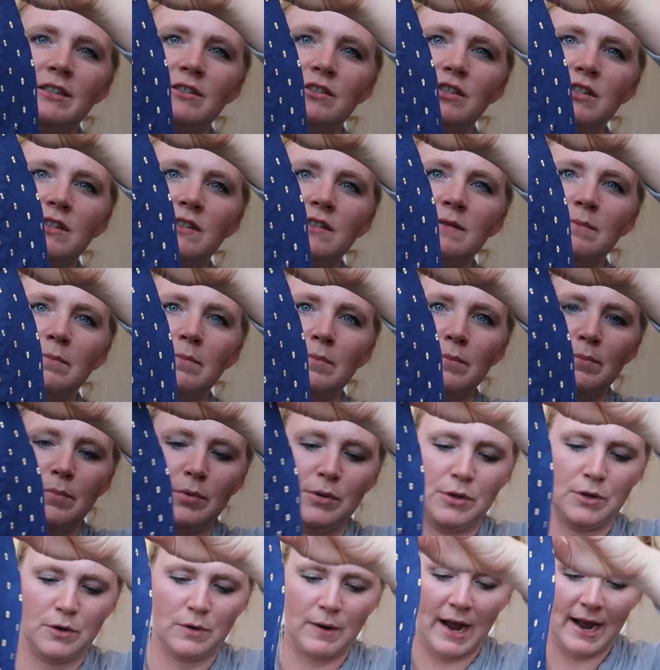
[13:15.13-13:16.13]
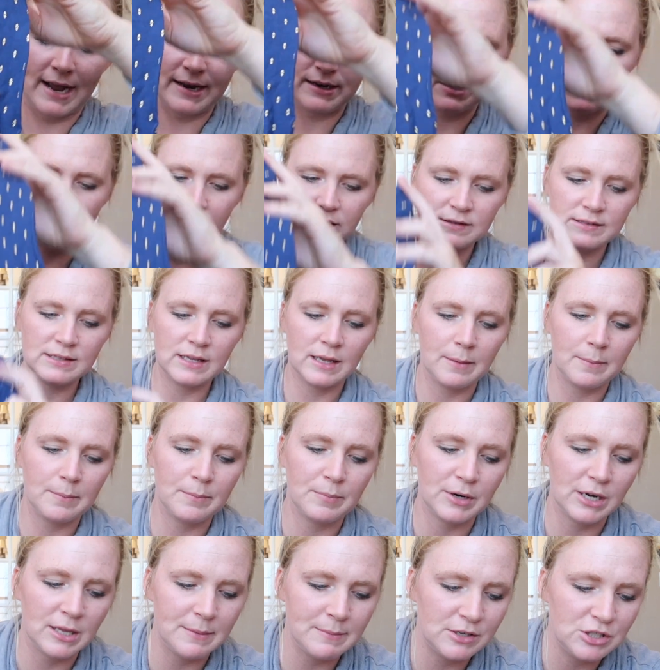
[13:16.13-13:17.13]
It's just blue. I noticed
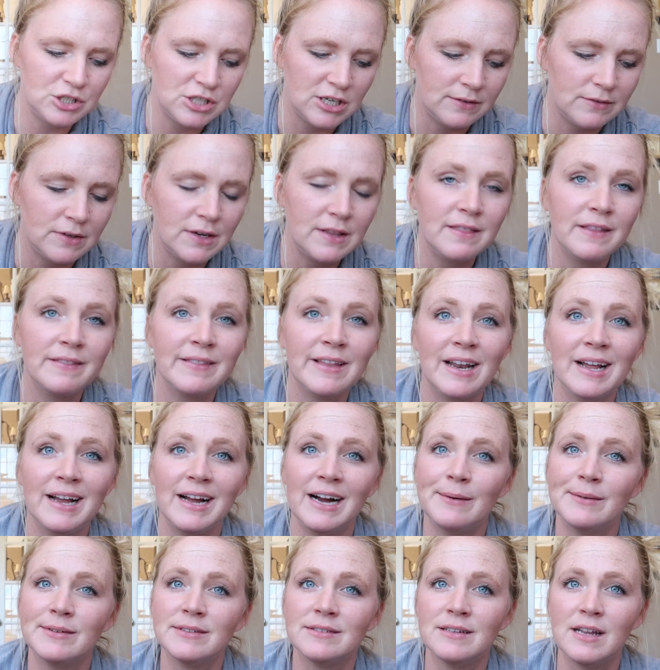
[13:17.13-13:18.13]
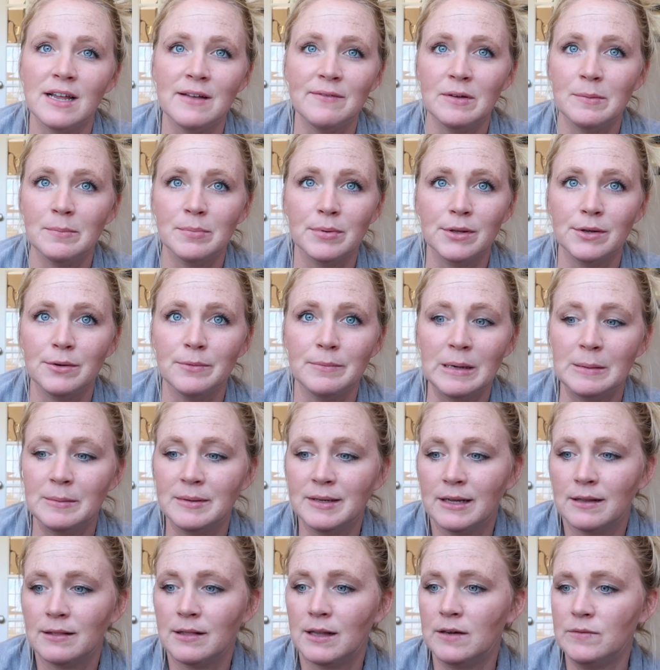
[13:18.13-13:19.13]
that pretty much everything that I got was navy blue.
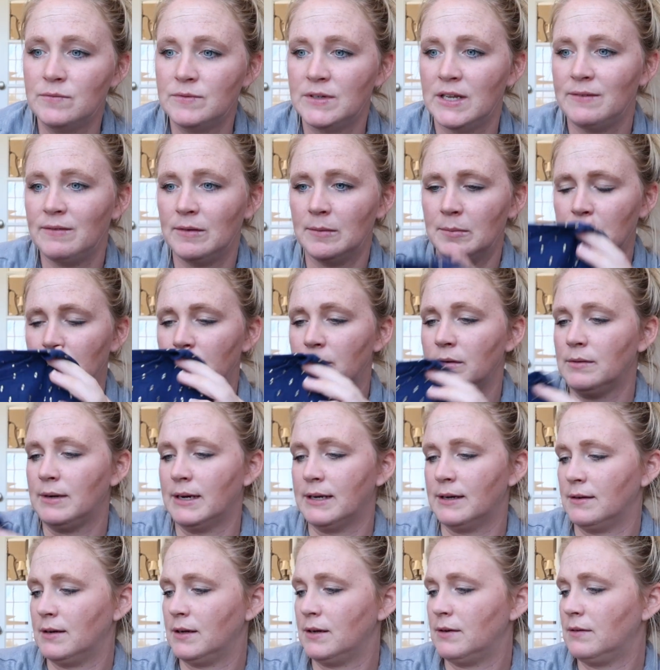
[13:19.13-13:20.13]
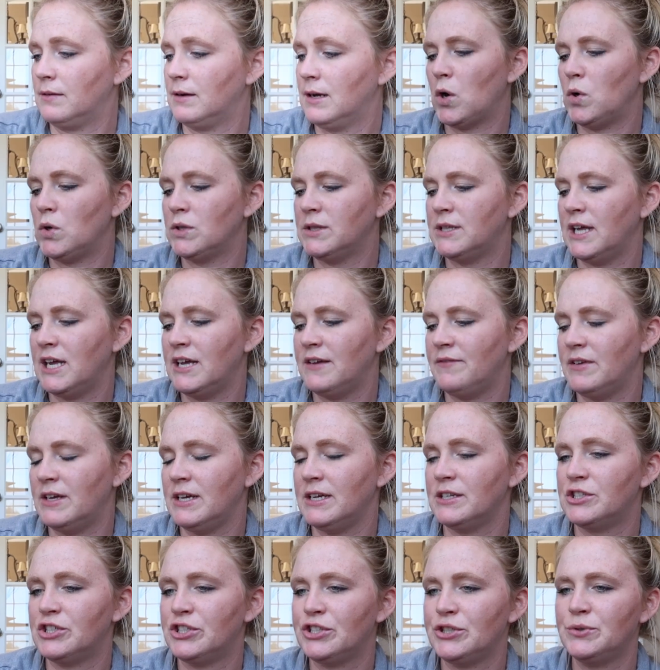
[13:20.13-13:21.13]
Maybe I love navy blue, I don't know. Old
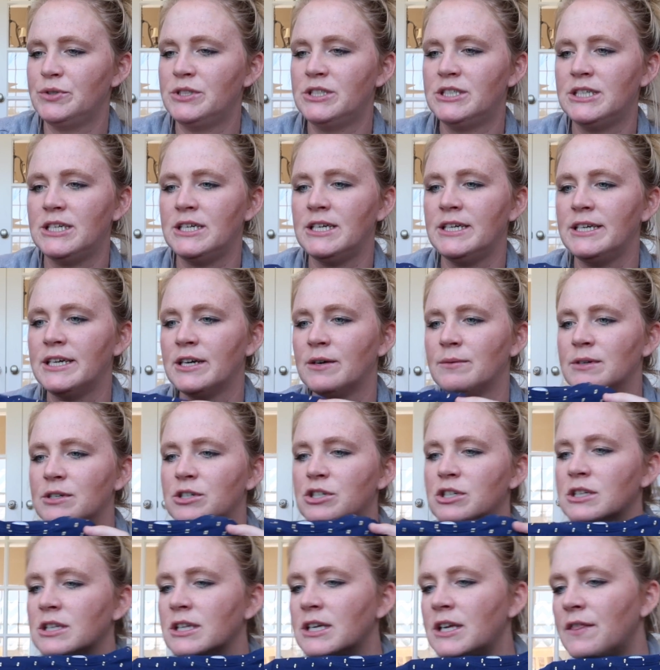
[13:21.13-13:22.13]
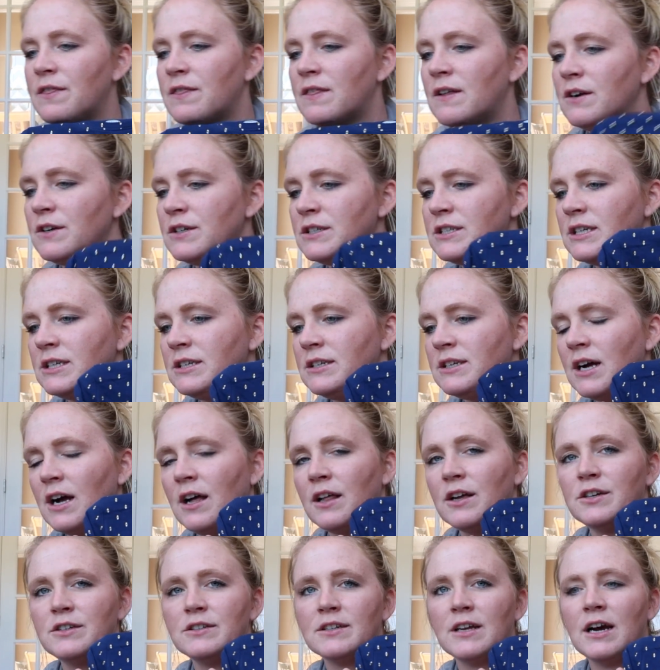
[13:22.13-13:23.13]
Navy 2T, originally $13,
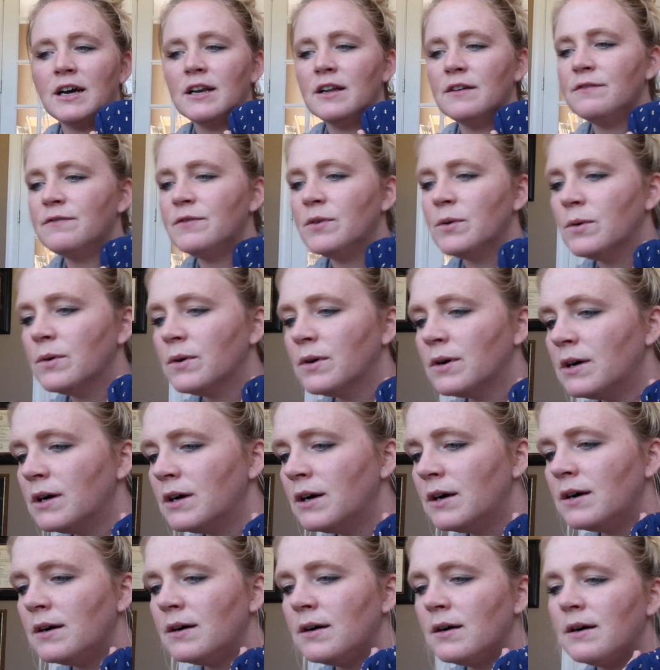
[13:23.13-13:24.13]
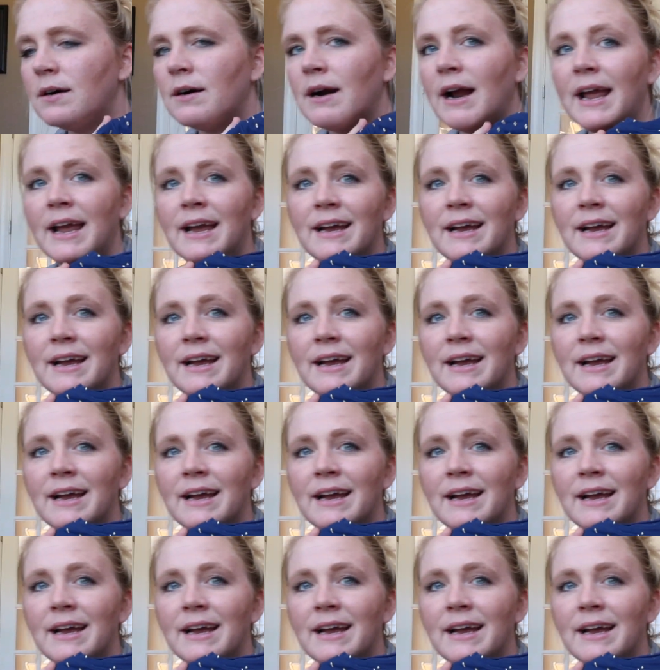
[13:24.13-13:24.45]
got it for